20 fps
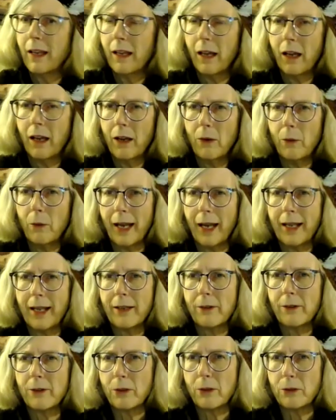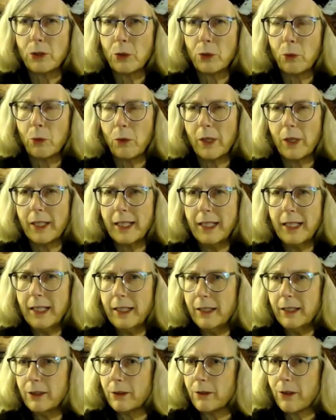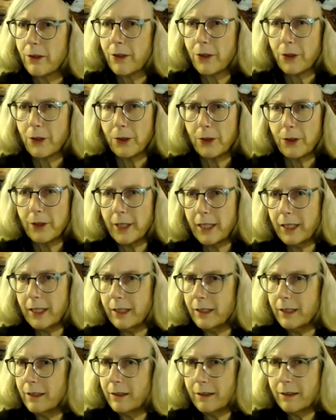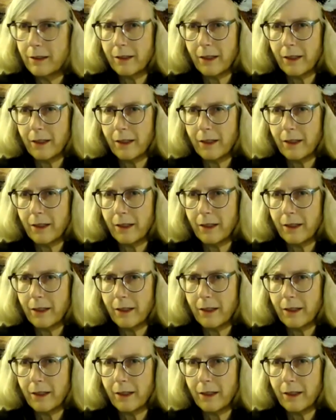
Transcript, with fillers: oh, I don't know, 20 or 30.